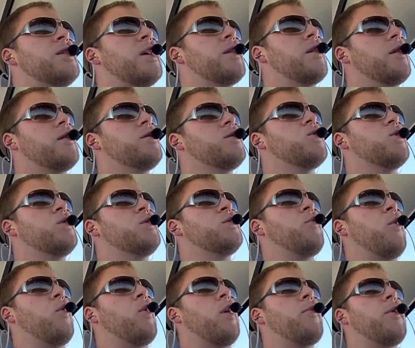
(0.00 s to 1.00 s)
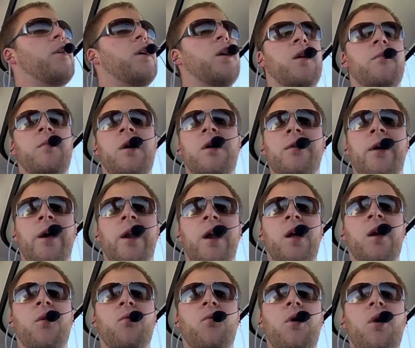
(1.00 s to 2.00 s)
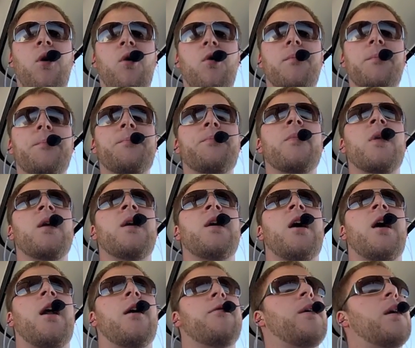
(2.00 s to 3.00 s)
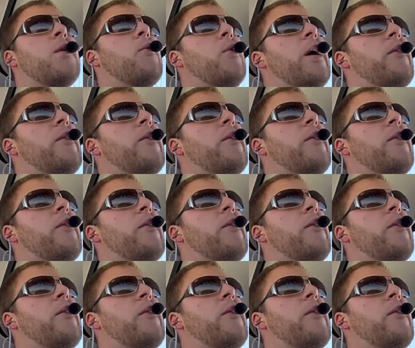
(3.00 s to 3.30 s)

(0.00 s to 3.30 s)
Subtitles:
thing that concerns me when I'm thinking about landing on a road, and I think we